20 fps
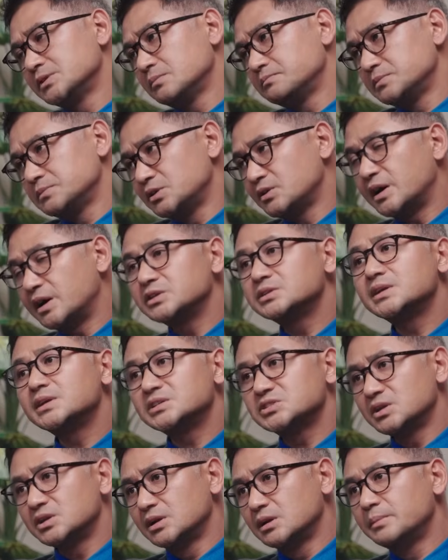so I
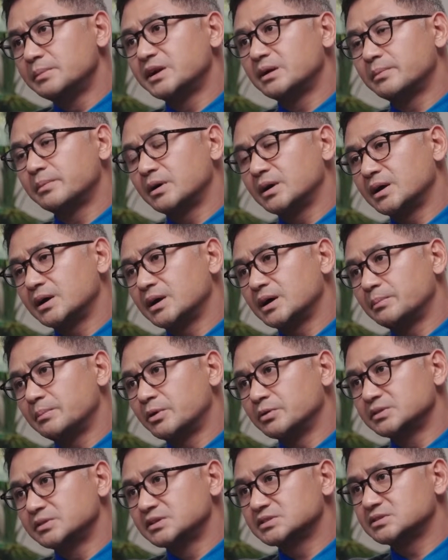touched a little bit about